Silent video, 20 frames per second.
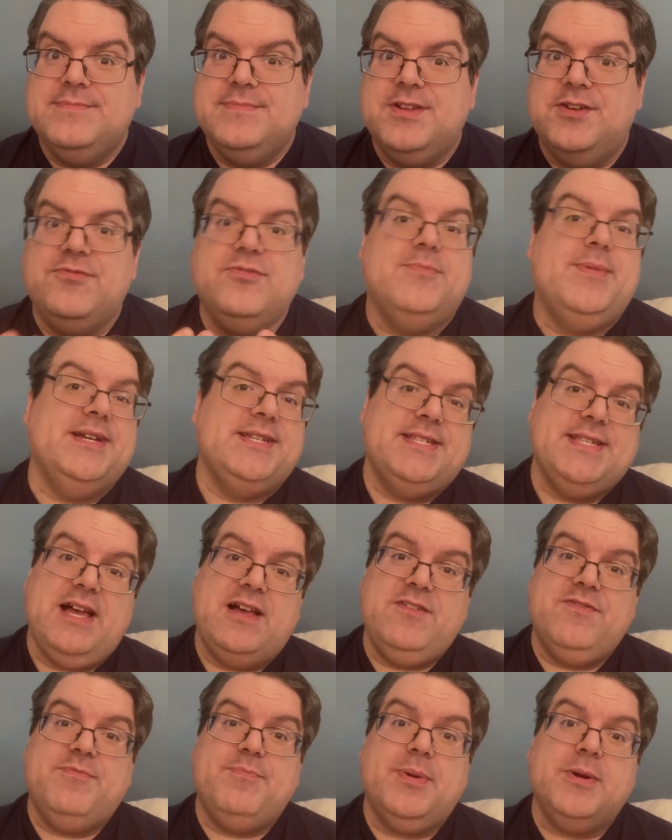For
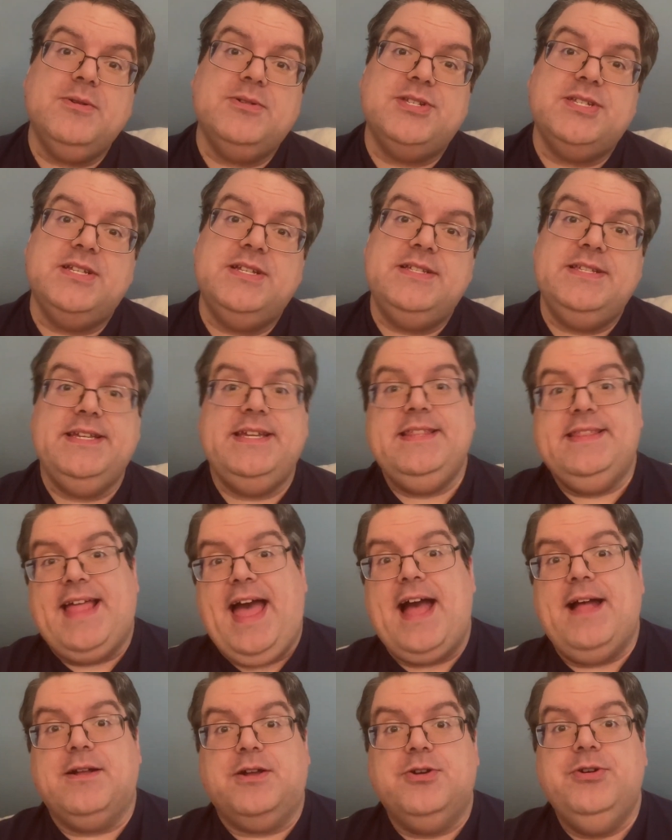myself personally,
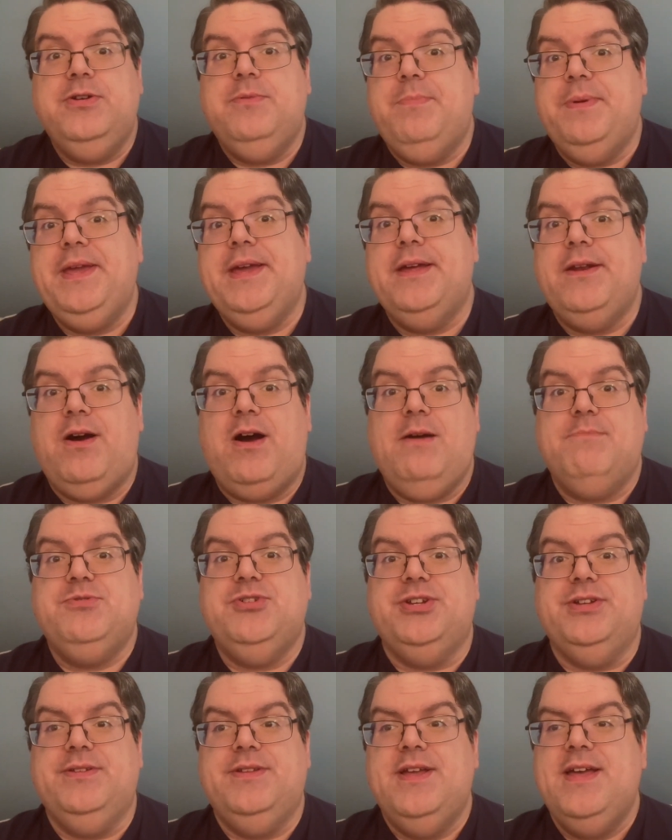that could be an
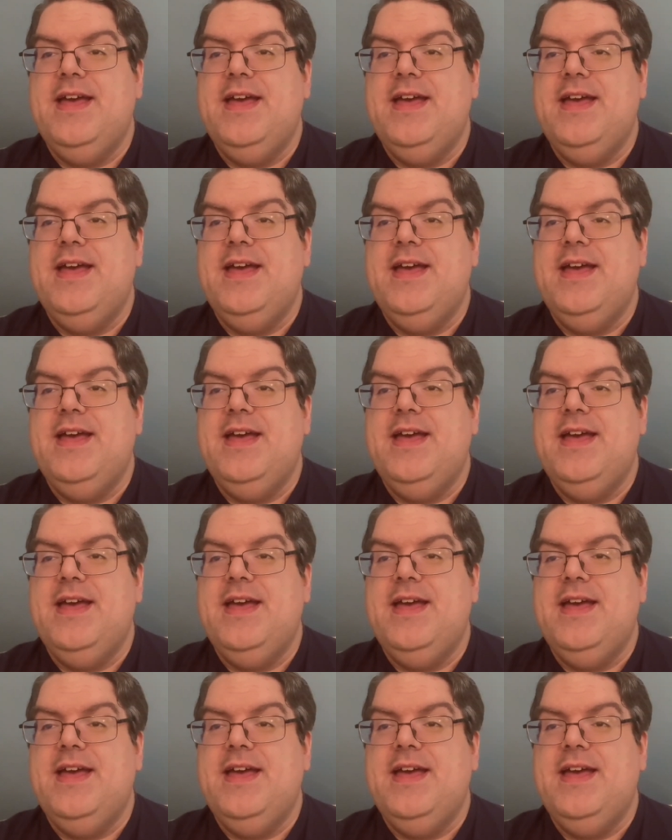option.